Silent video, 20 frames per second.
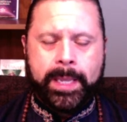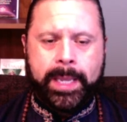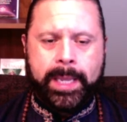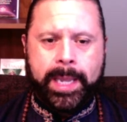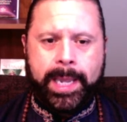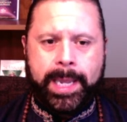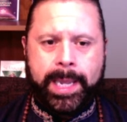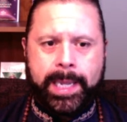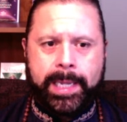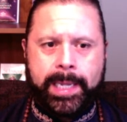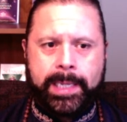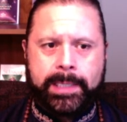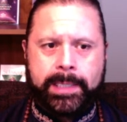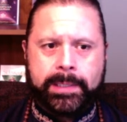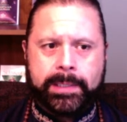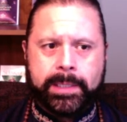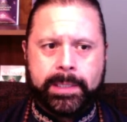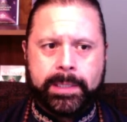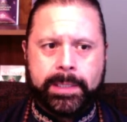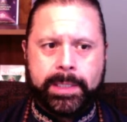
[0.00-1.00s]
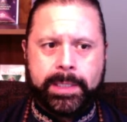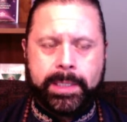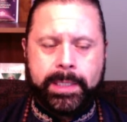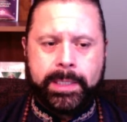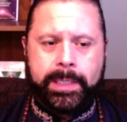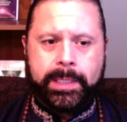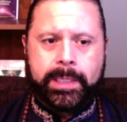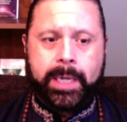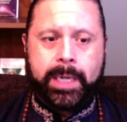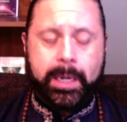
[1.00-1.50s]
And
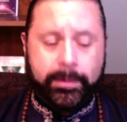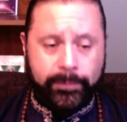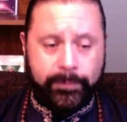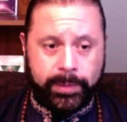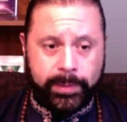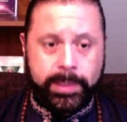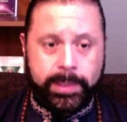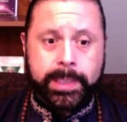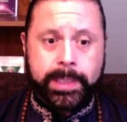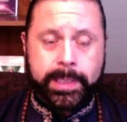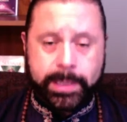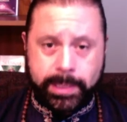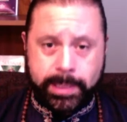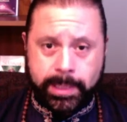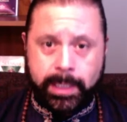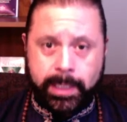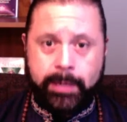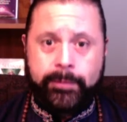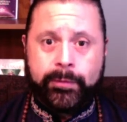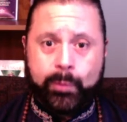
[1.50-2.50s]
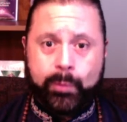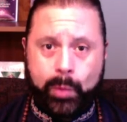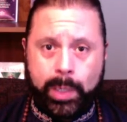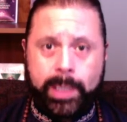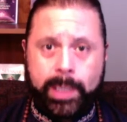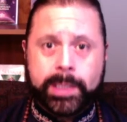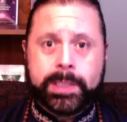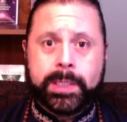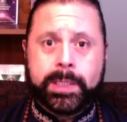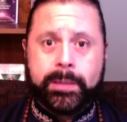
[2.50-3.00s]
the conference itself
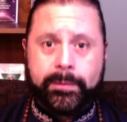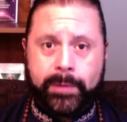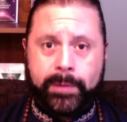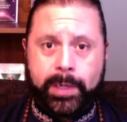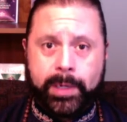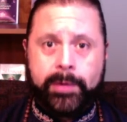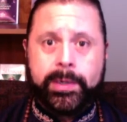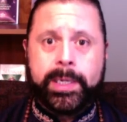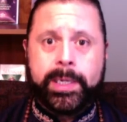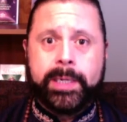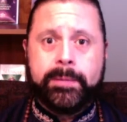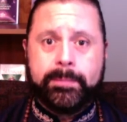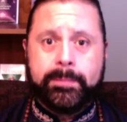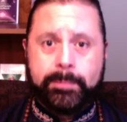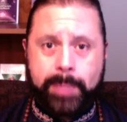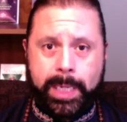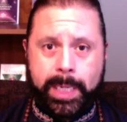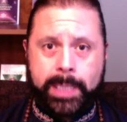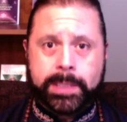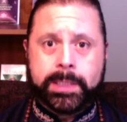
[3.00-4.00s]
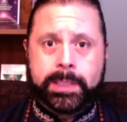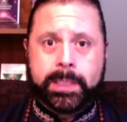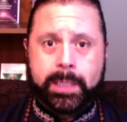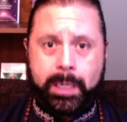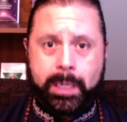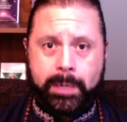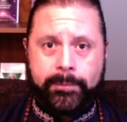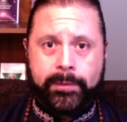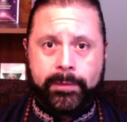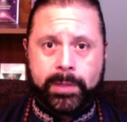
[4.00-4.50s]
was the very best
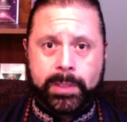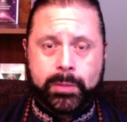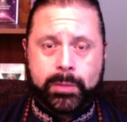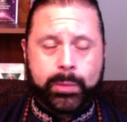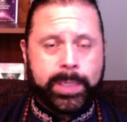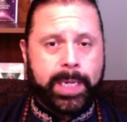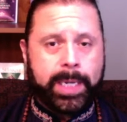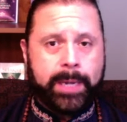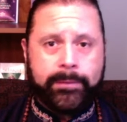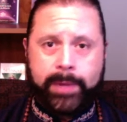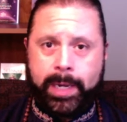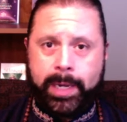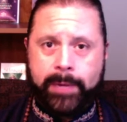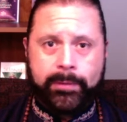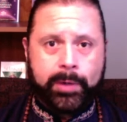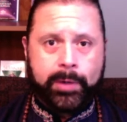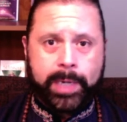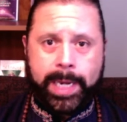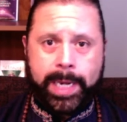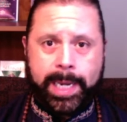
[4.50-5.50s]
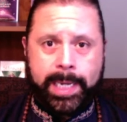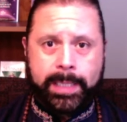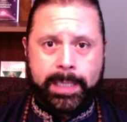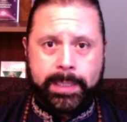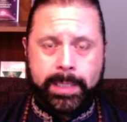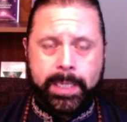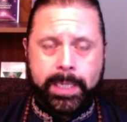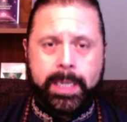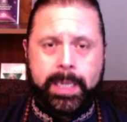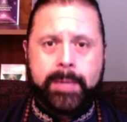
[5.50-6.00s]
conference we have ever
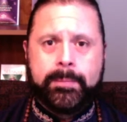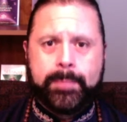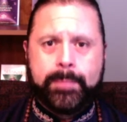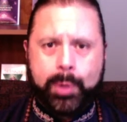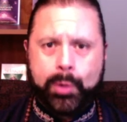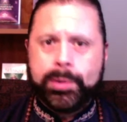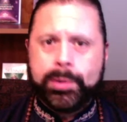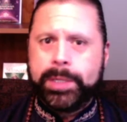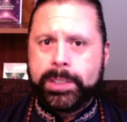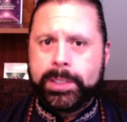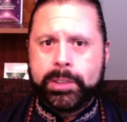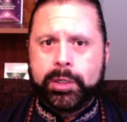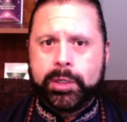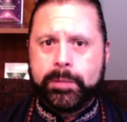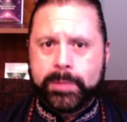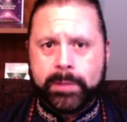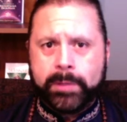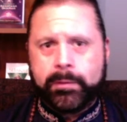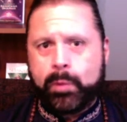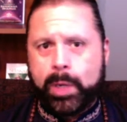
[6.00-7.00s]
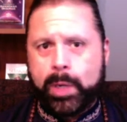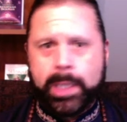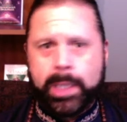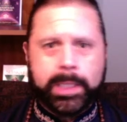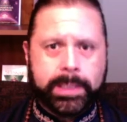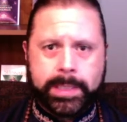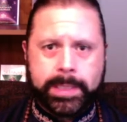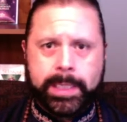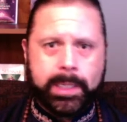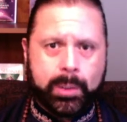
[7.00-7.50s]
had, both in terms of
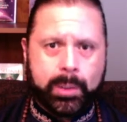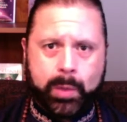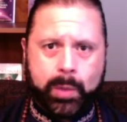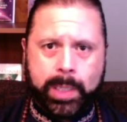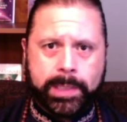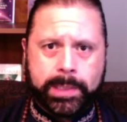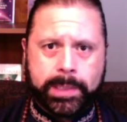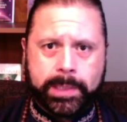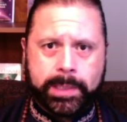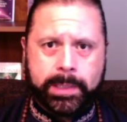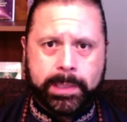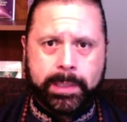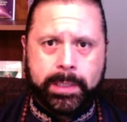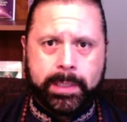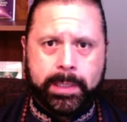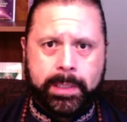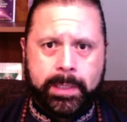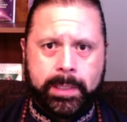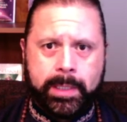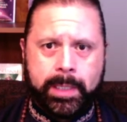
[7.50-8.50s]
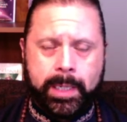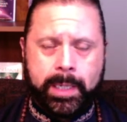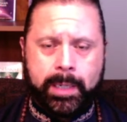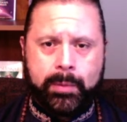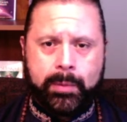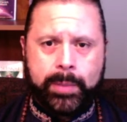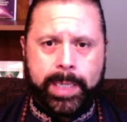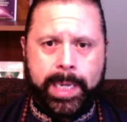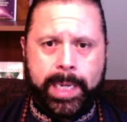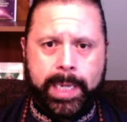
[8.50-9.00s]
quality and quantity.
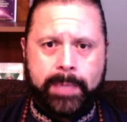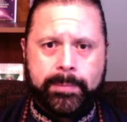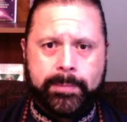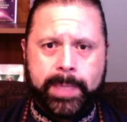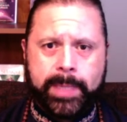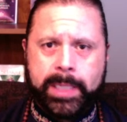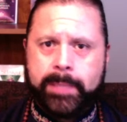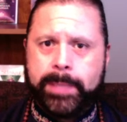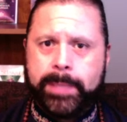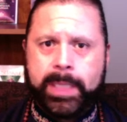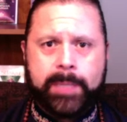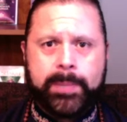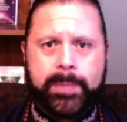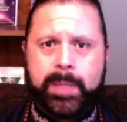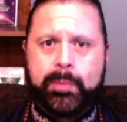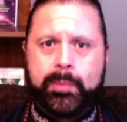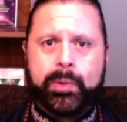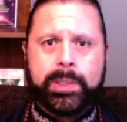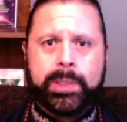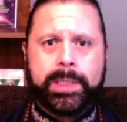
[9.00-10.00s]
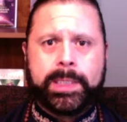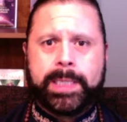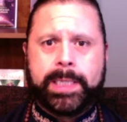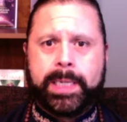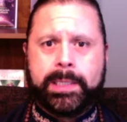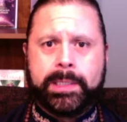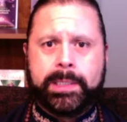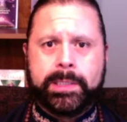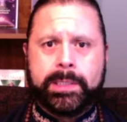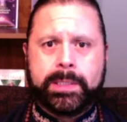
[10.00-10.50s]
We had many, many people in
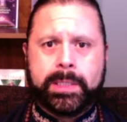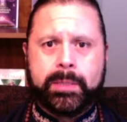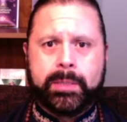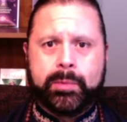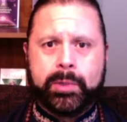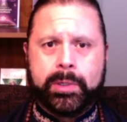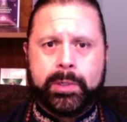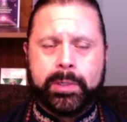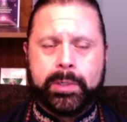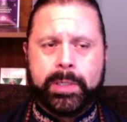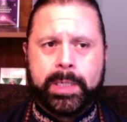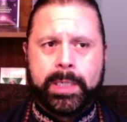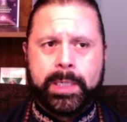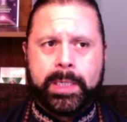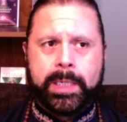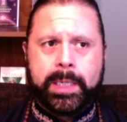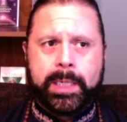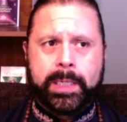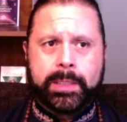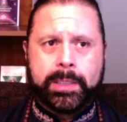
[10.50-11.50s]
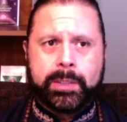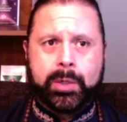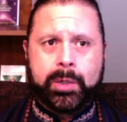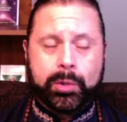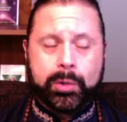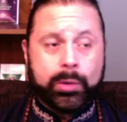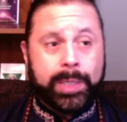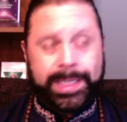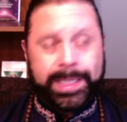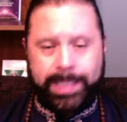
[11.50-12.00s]
attendance. There were a
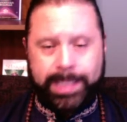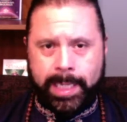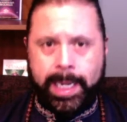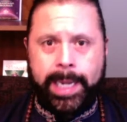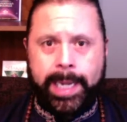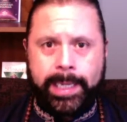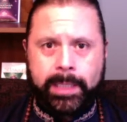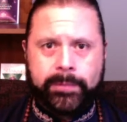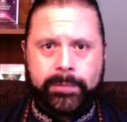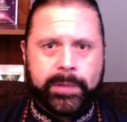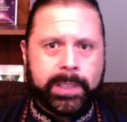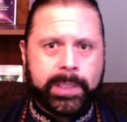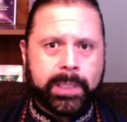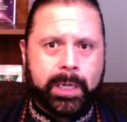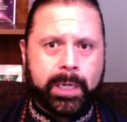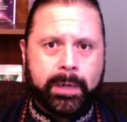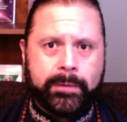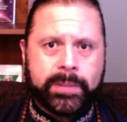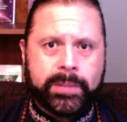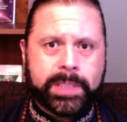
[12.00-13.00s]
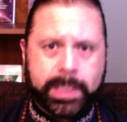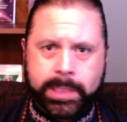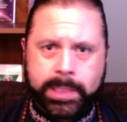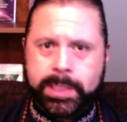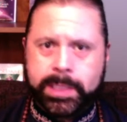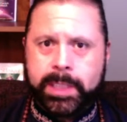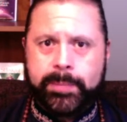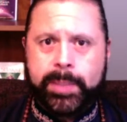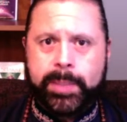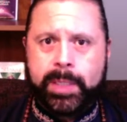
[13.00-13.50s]
total at the height of it of
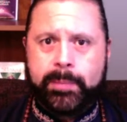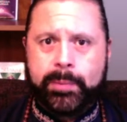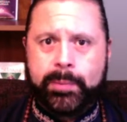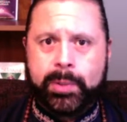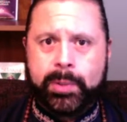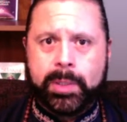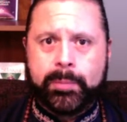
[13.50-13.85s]
60 people